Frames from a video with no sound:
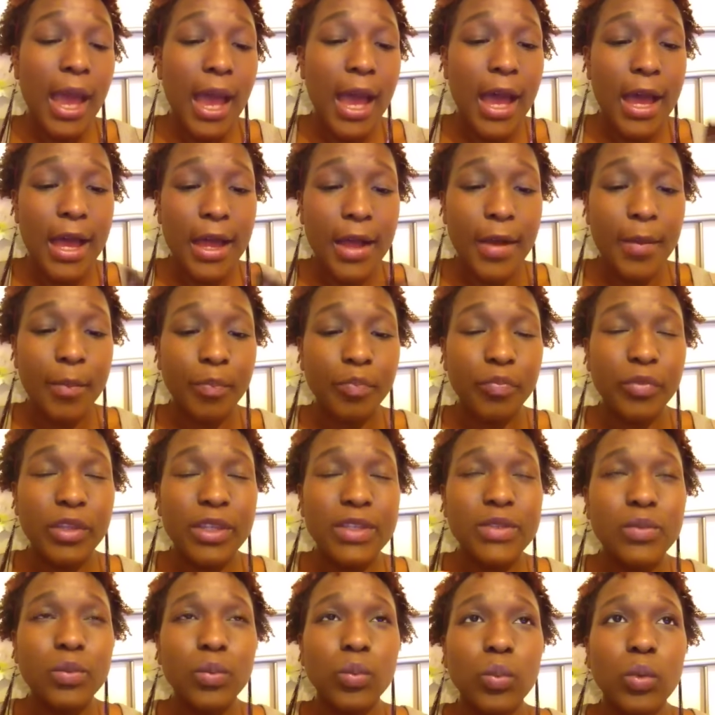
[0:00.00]
Um,
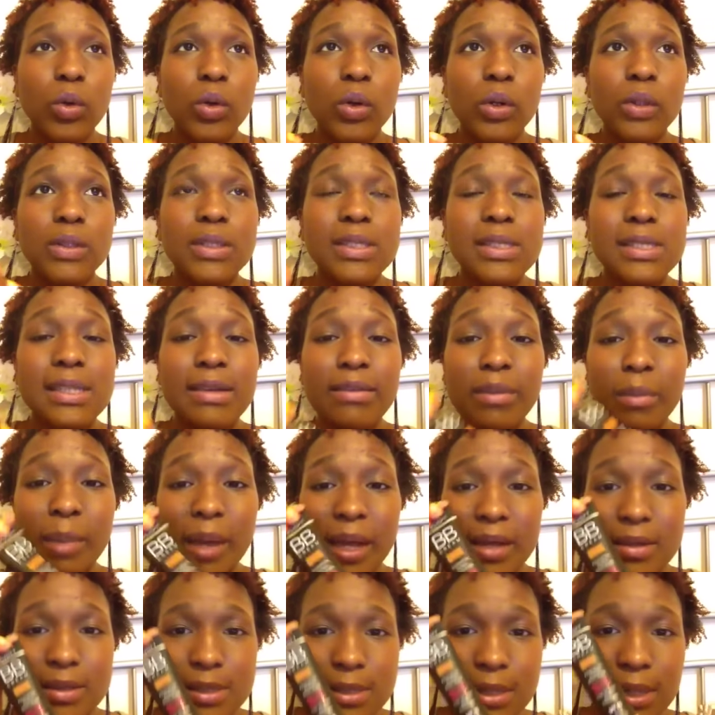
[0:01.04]
this was
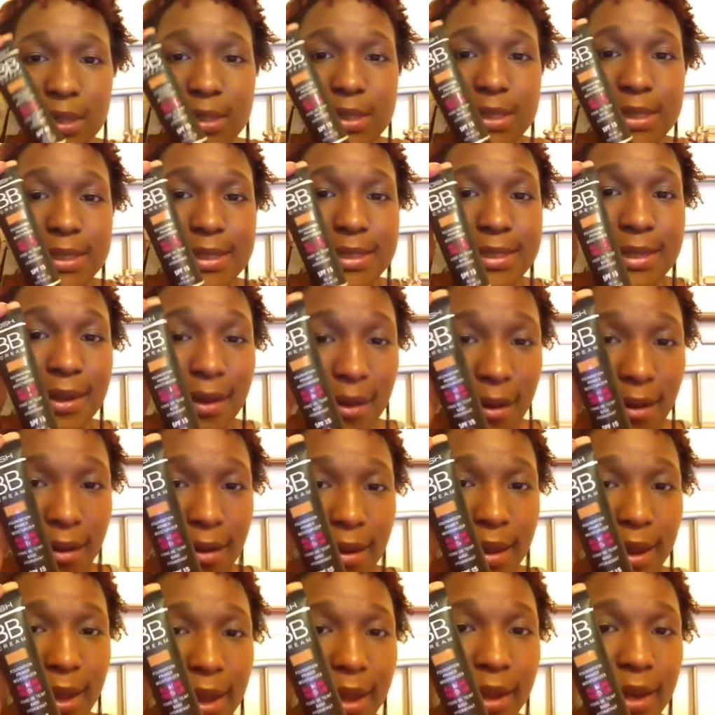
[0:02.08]

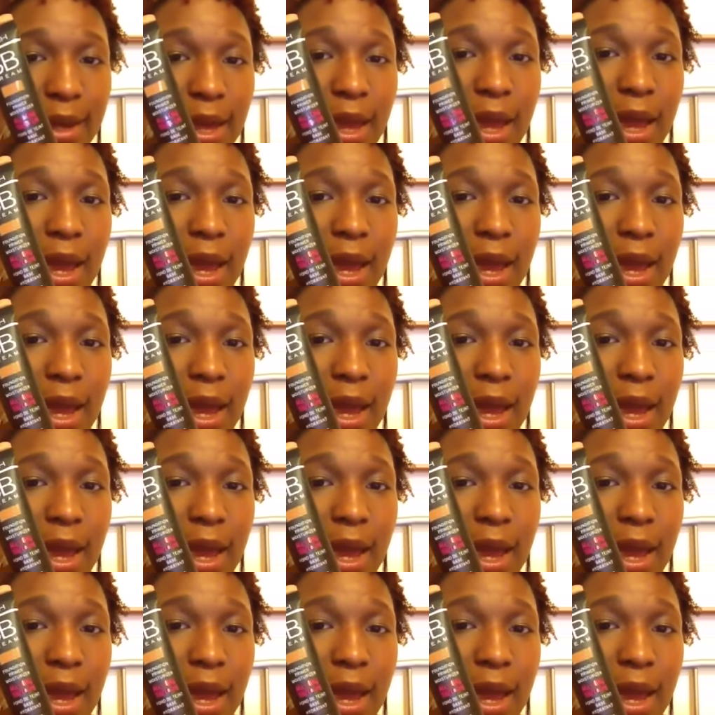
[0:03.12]
£7.99.